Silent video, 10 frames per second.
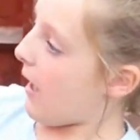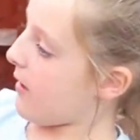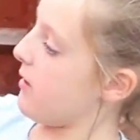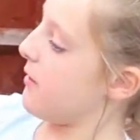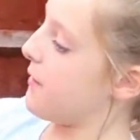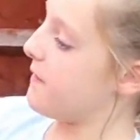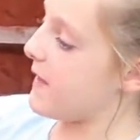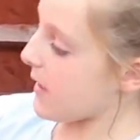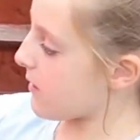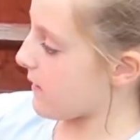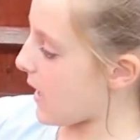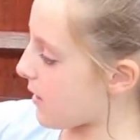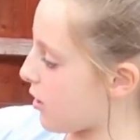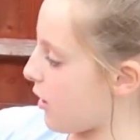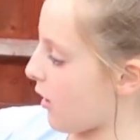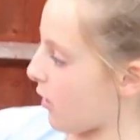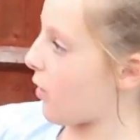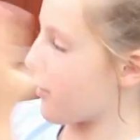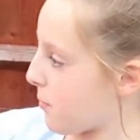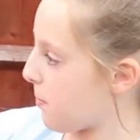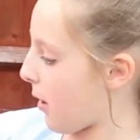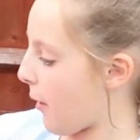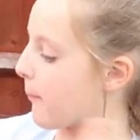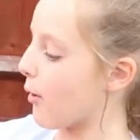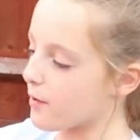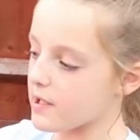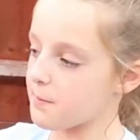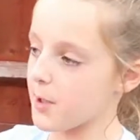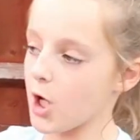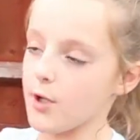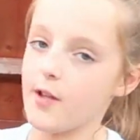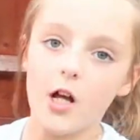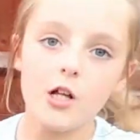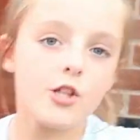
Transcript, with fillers: and this these took to blow up all these balloons